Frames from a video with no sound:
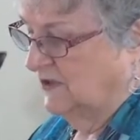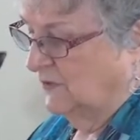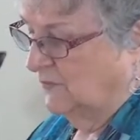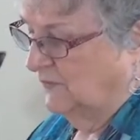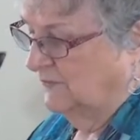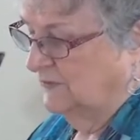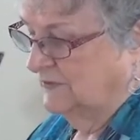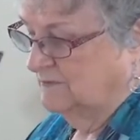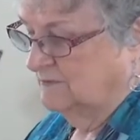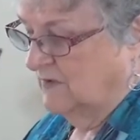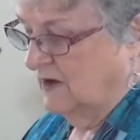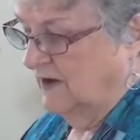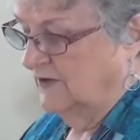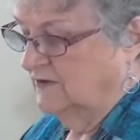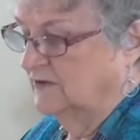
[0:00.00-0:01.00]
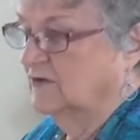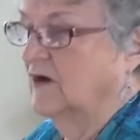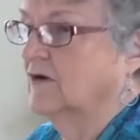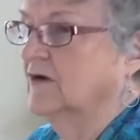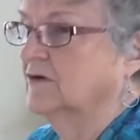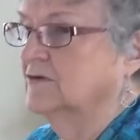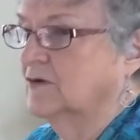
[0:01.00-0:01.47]
we would model
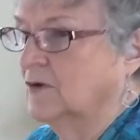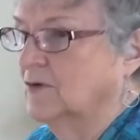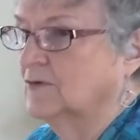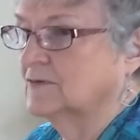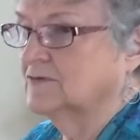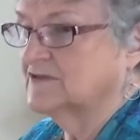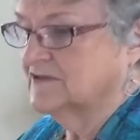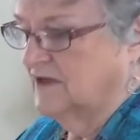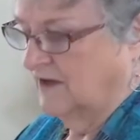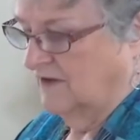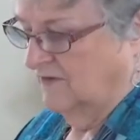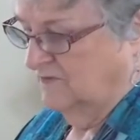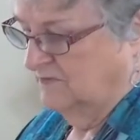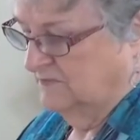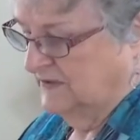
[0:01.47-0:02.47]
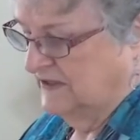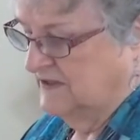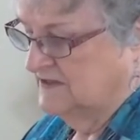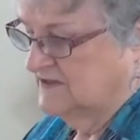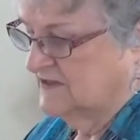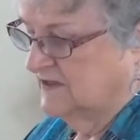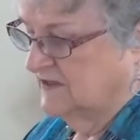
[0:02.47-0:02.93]
our goals of
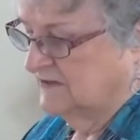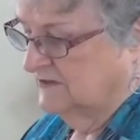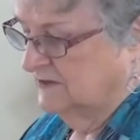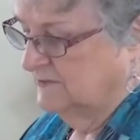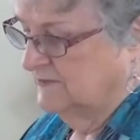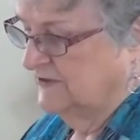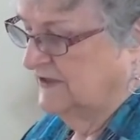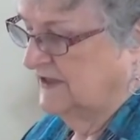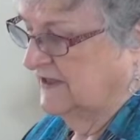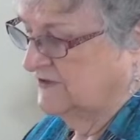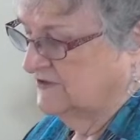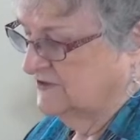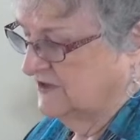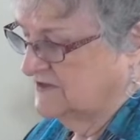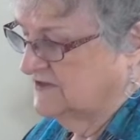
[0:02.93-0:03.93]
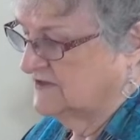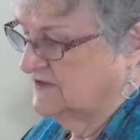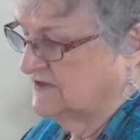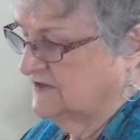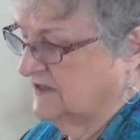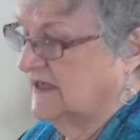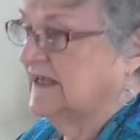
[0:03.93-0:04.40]
peace, liberty, and
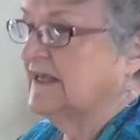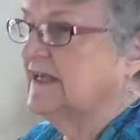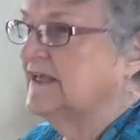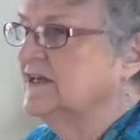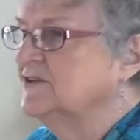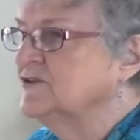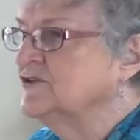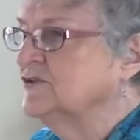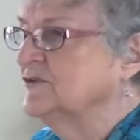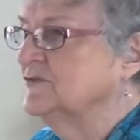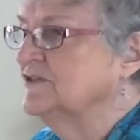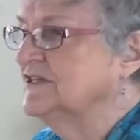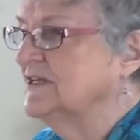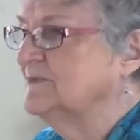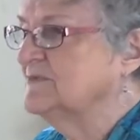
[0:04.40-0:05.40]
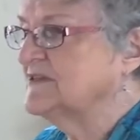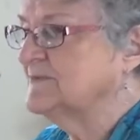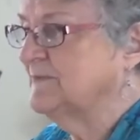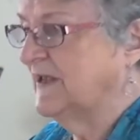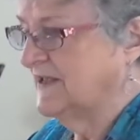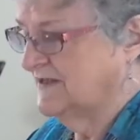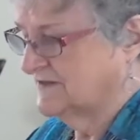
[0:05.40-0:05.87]
justice into deep
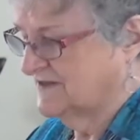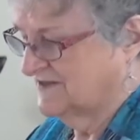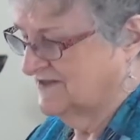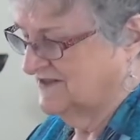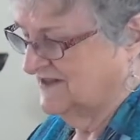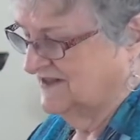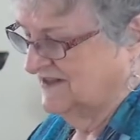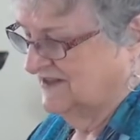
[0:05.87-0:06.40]
space,